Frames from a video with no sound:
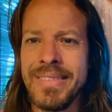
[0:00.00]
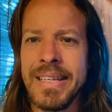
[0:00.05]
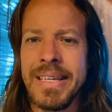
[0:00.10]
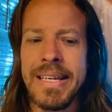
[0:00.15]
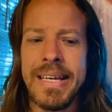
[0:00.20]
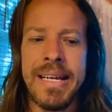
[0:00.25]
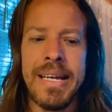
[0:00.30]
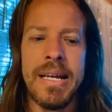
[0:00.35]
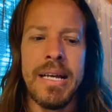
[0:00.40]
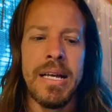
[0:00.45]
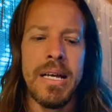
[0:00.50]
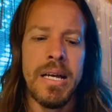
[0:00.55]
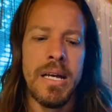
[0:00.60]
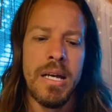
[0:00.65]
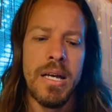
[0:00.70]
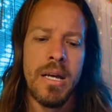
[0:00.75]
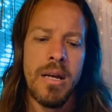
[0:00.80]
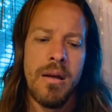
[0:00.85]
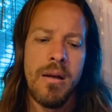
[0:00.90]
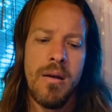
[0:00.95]

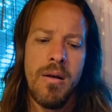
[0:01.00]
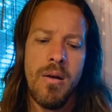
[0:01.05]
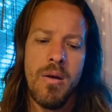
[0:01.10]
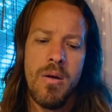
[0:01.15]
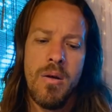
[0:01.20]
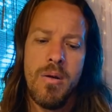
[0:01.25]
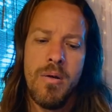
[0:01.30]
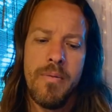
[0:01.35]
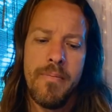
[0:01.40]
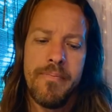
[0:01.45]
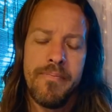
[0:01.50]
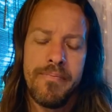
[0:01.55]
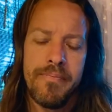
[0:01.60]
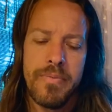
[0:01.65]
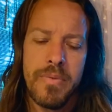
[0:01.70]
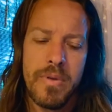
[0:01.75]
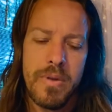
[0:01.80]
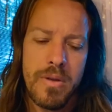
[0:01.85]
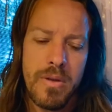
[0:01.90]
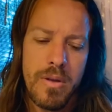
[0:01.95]
Nobody speaks.